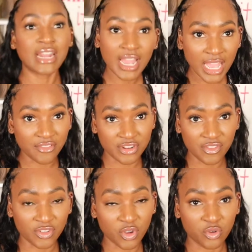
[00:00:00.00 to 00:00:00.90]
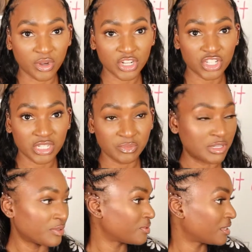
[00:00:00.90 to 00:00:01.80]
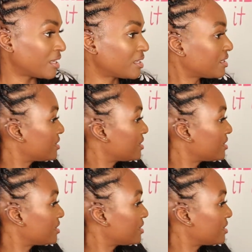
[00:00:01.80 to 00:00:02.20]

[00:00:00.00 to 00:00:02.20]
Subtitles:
I haven't even co-washed these bundles yet.